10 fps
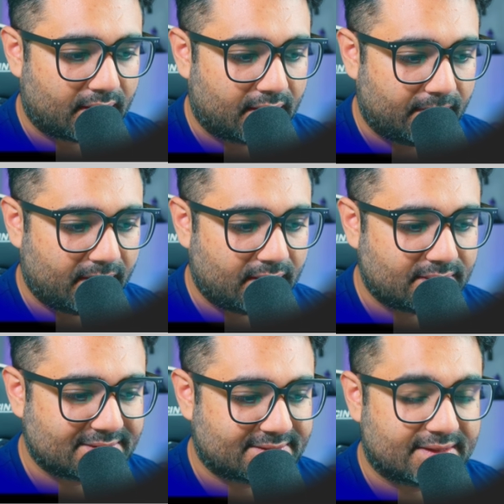And then
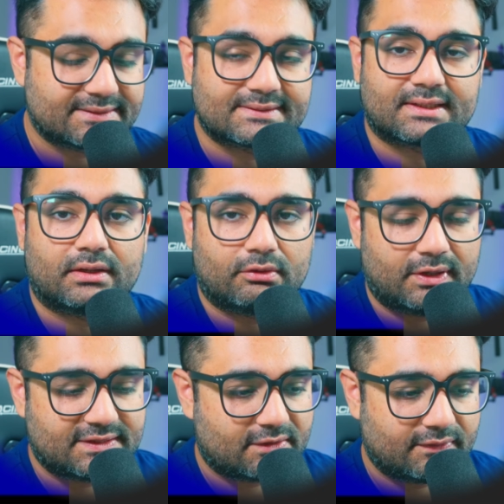this says it's gonna
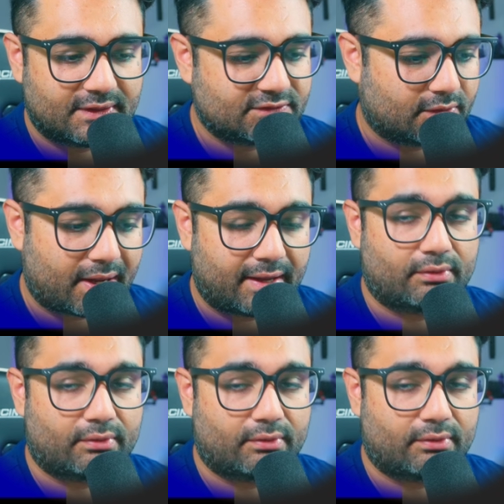erase everything, so I